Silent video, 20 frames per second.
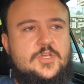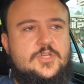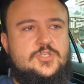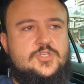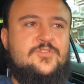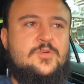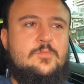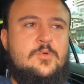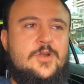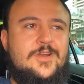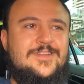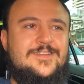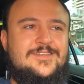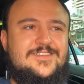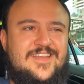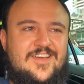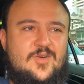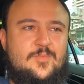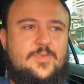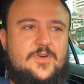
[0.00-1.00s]
Aftermarket
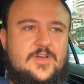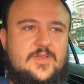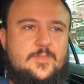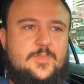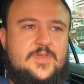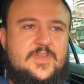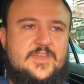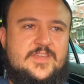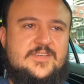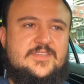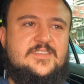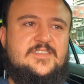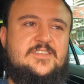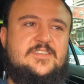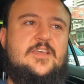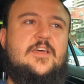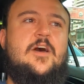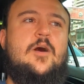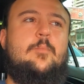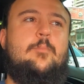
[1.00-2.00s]
downpipe
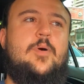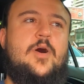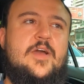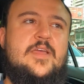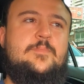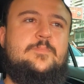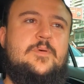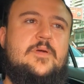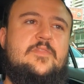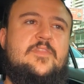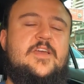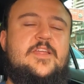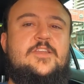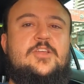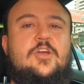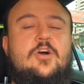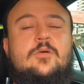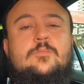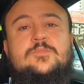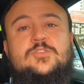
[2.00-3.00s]
is a pipe
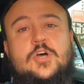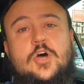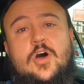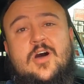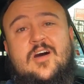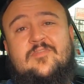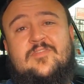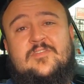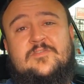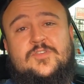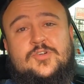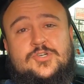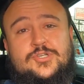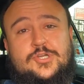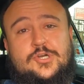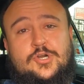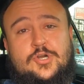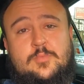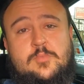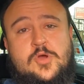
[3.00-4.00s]
that comes off of your
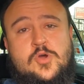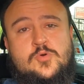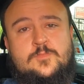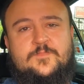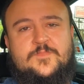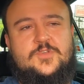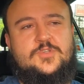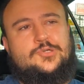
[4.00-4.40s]
turbo.